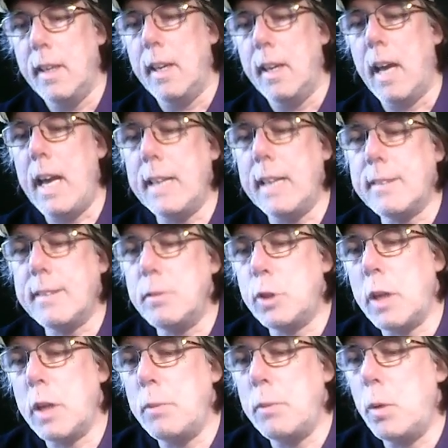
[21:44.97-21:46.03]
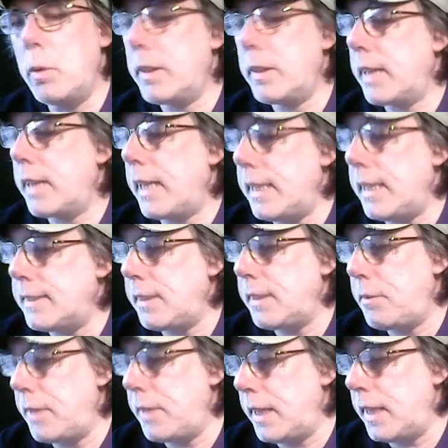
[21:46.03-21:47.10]
I had some trouble with the Easy
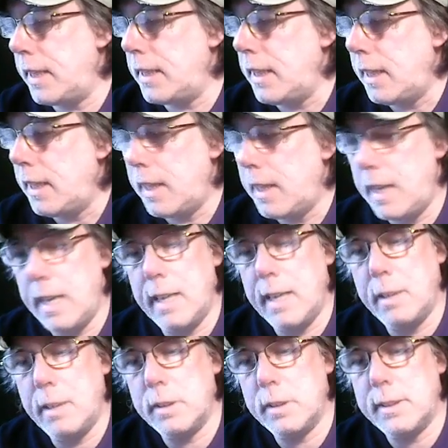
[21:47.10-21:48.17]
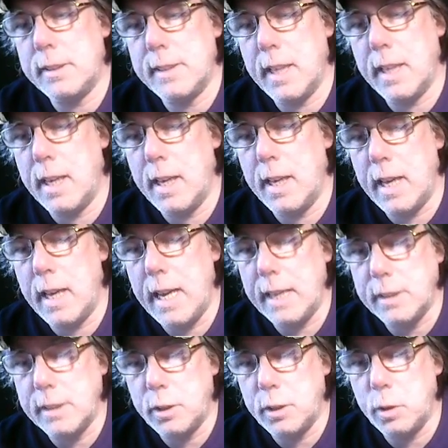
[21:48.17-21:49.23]
Vid, and it was I
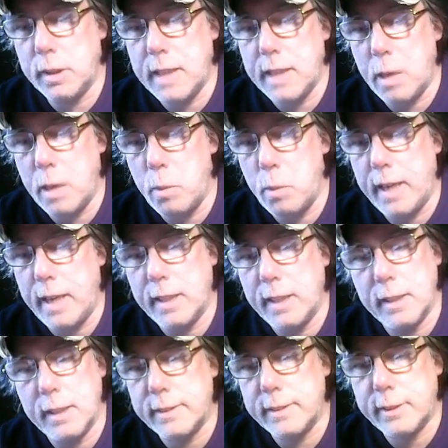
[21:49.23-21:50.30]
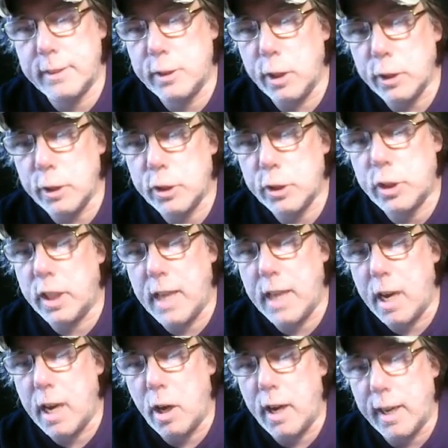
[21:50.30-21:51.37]
had to do it that way. It looks
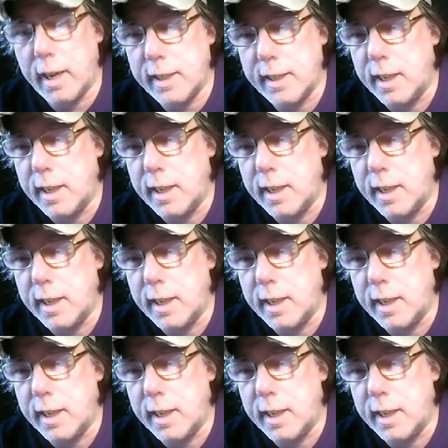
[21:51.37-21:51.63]
generic.